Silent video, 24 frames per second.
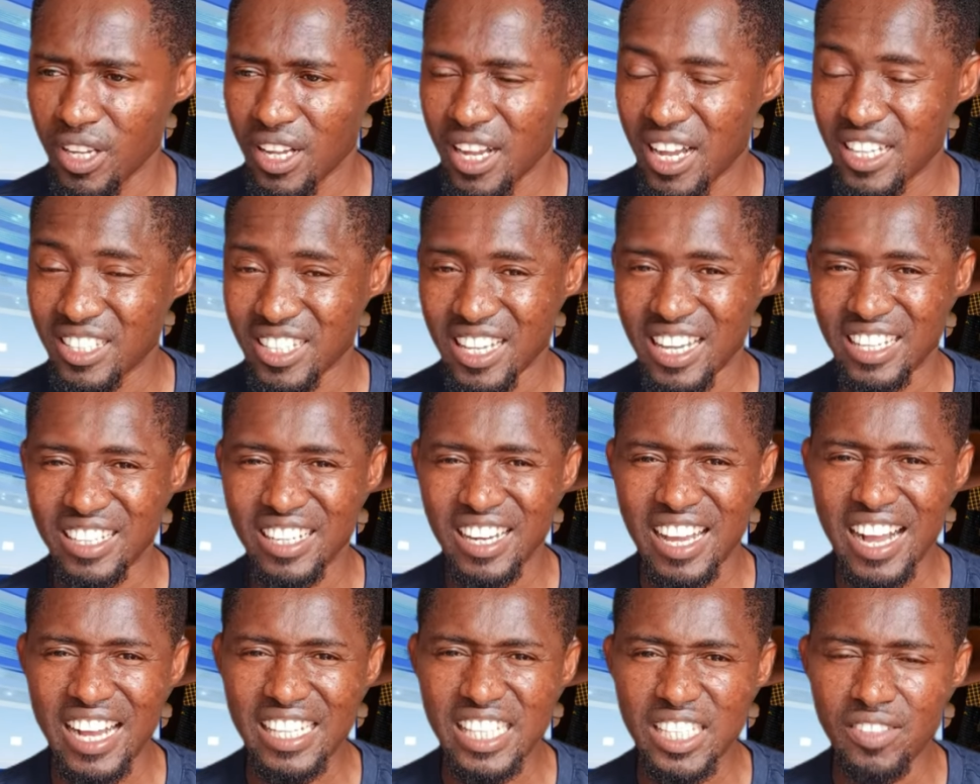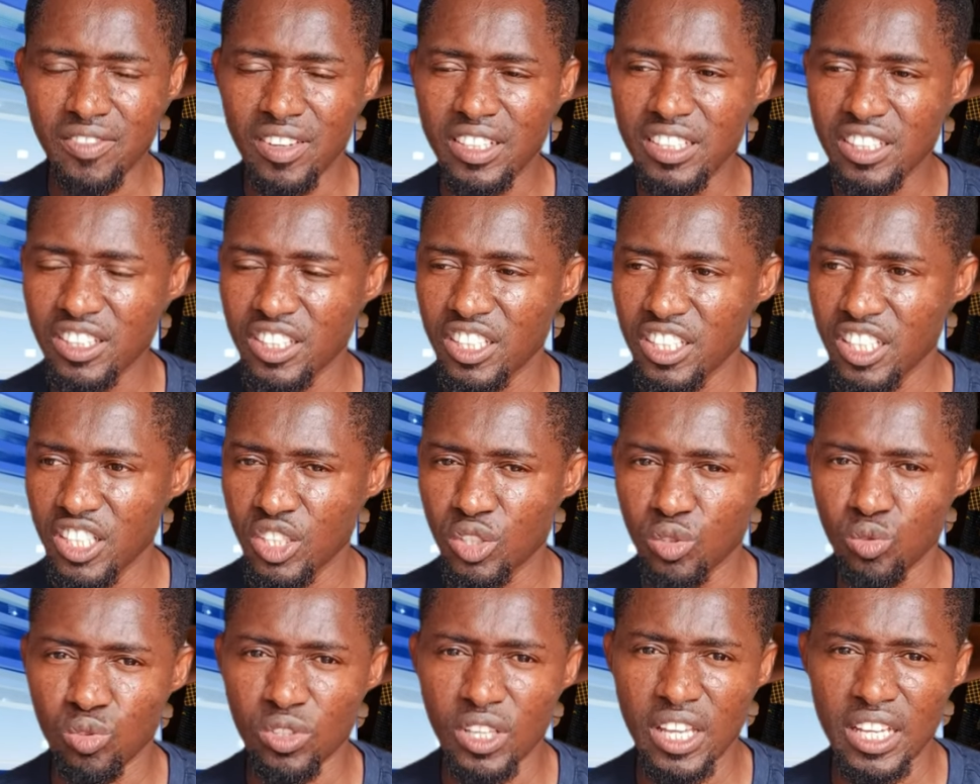as an advantage
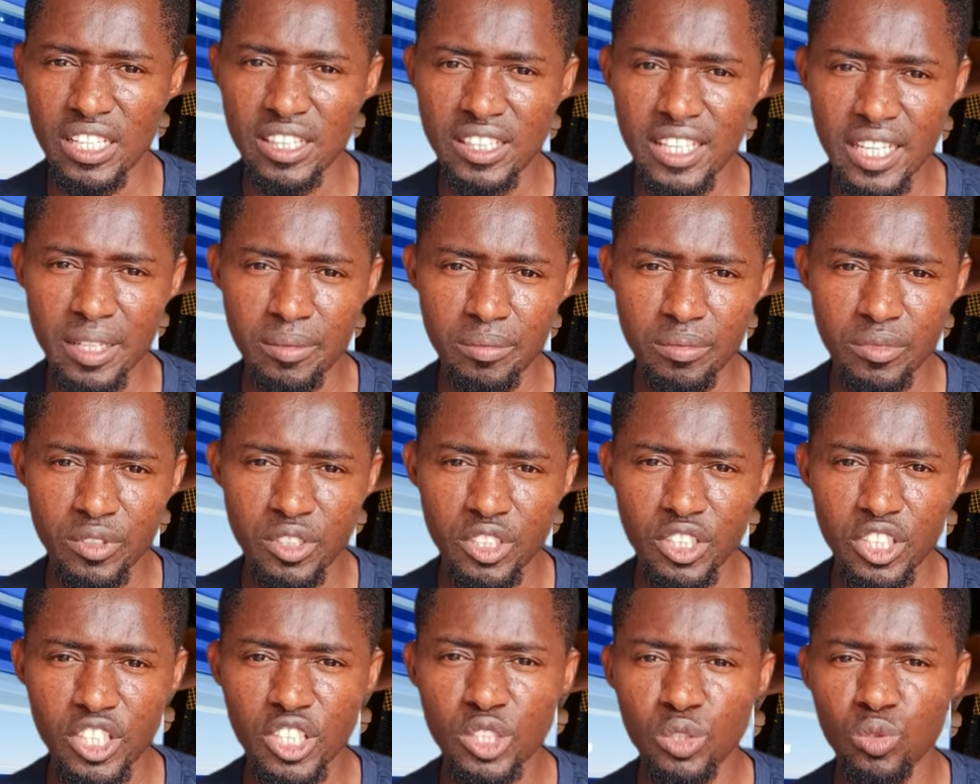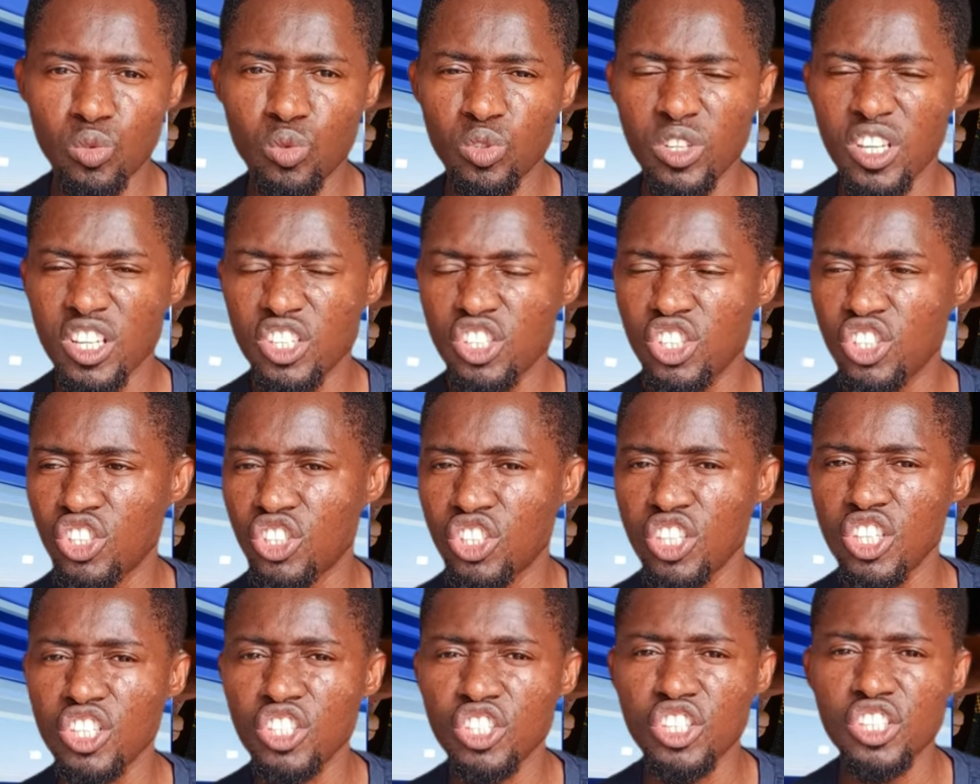to get them into
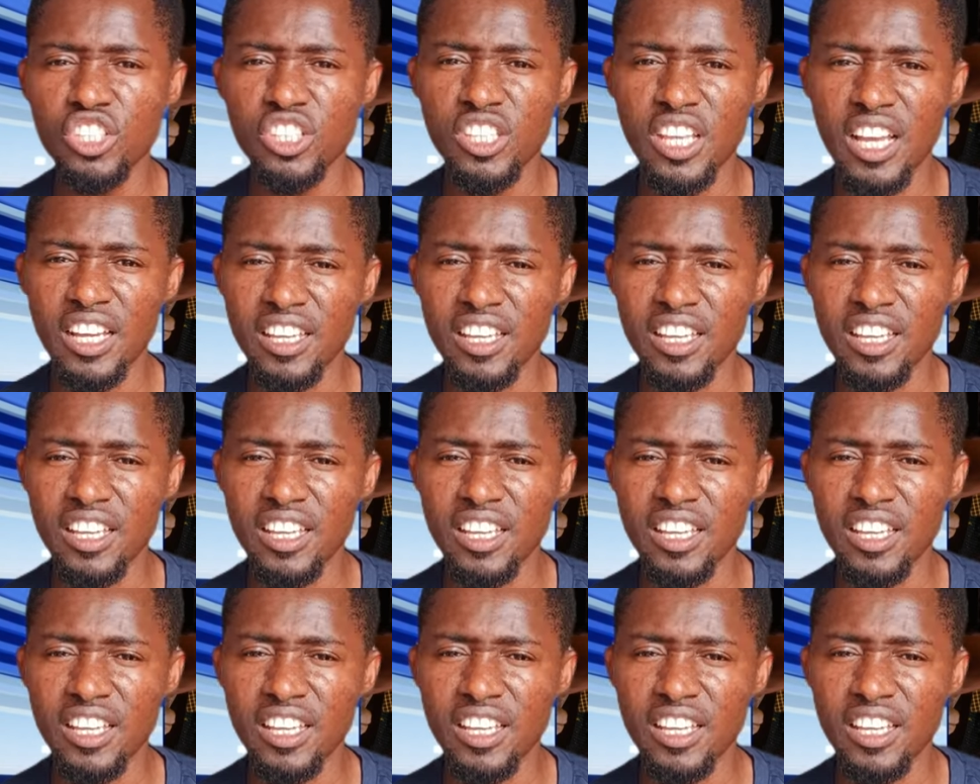exchanging their